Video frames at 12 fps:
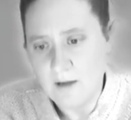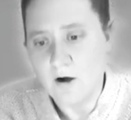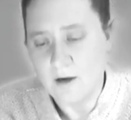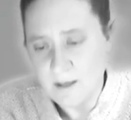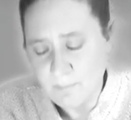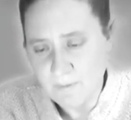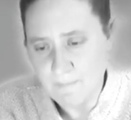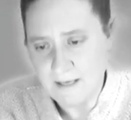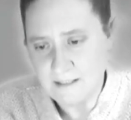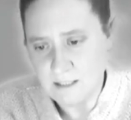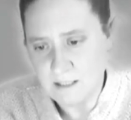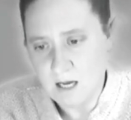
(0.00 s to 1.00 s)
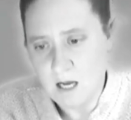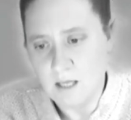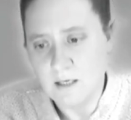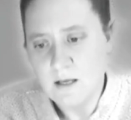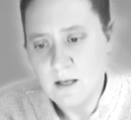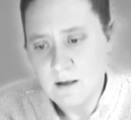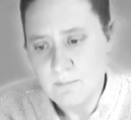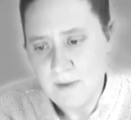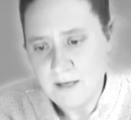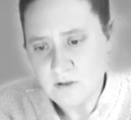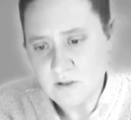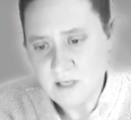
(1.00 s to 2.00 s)
are implemented on
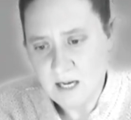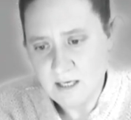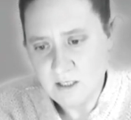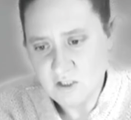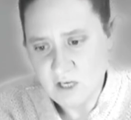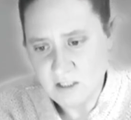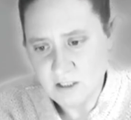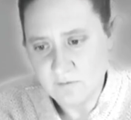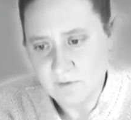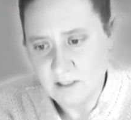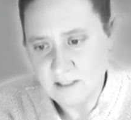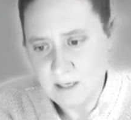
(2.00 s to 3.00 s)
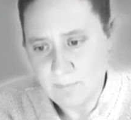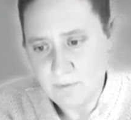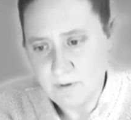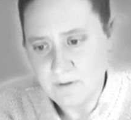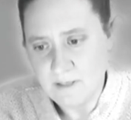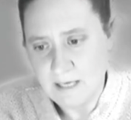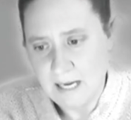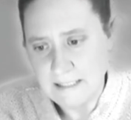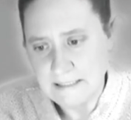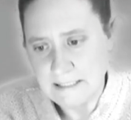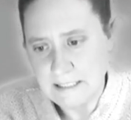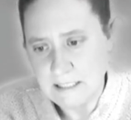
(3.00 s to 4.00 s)
major stock exchanges, for example, the
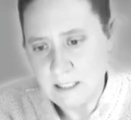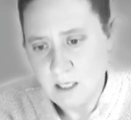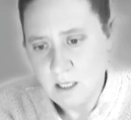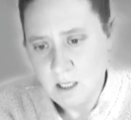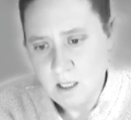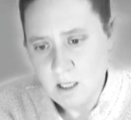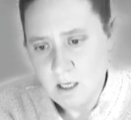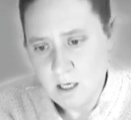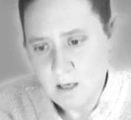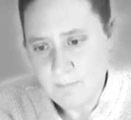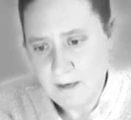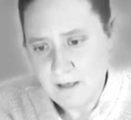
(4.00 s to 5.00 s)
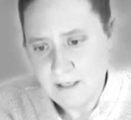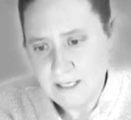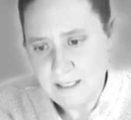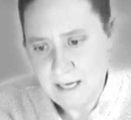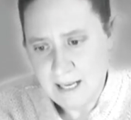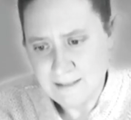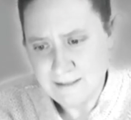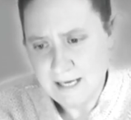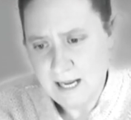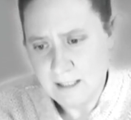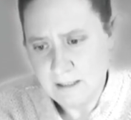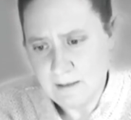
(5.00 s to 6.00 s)
NYSE, American
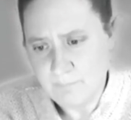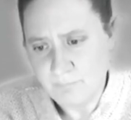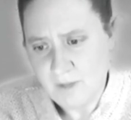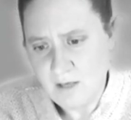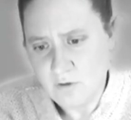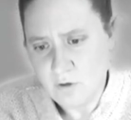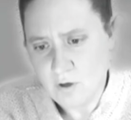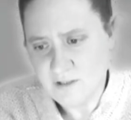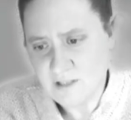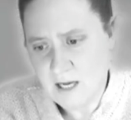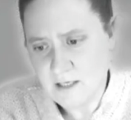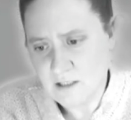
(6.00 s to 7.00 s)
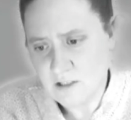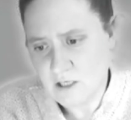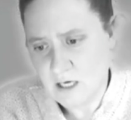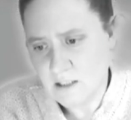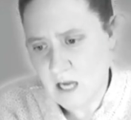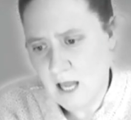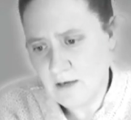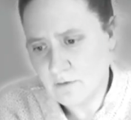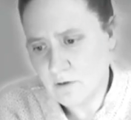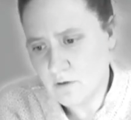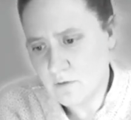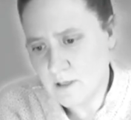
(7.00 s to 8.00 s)
Nasdaq, and New York Stock Exchange. I don't
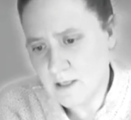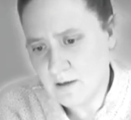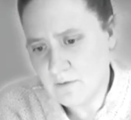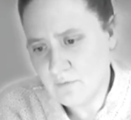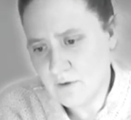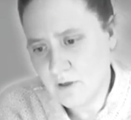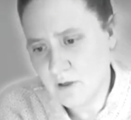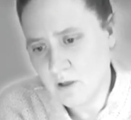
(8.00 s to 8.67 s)
know if